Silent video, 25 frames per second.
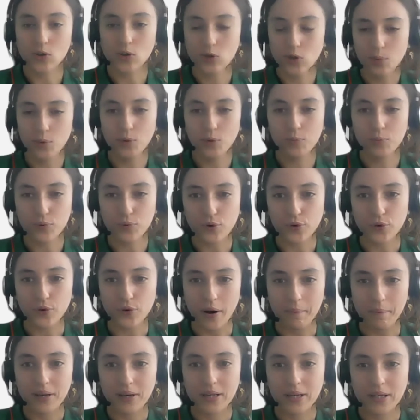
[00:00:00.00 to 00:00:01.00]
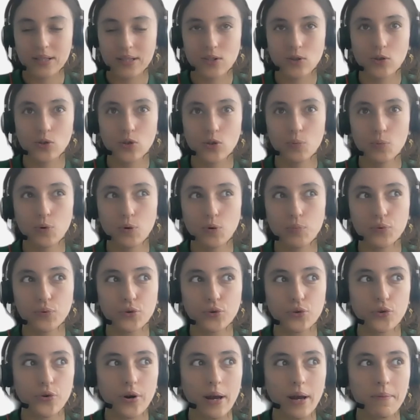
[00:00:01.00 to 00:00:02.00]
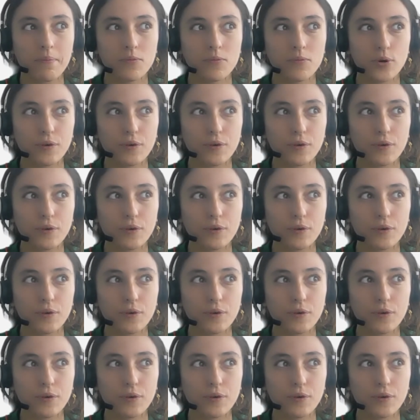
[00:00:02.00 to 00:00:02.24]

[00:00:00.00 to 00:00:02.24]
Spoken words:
global program. It's a global program